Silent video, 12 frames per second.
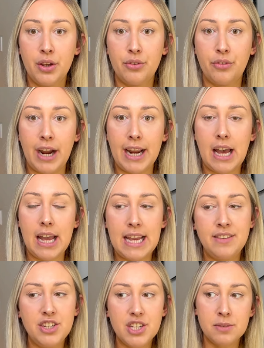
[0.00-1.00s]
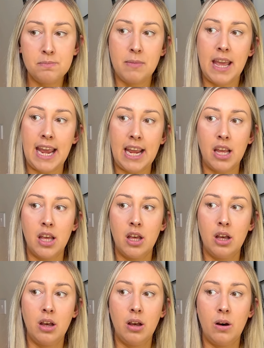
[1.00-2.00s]
Right. Is it just me?
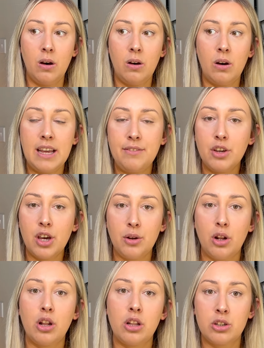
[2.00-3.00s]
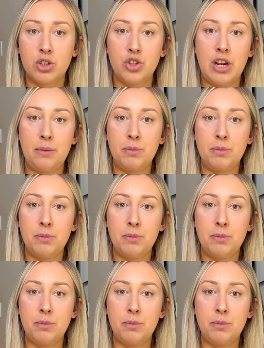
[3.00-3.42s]
Or if you're going on a long trip,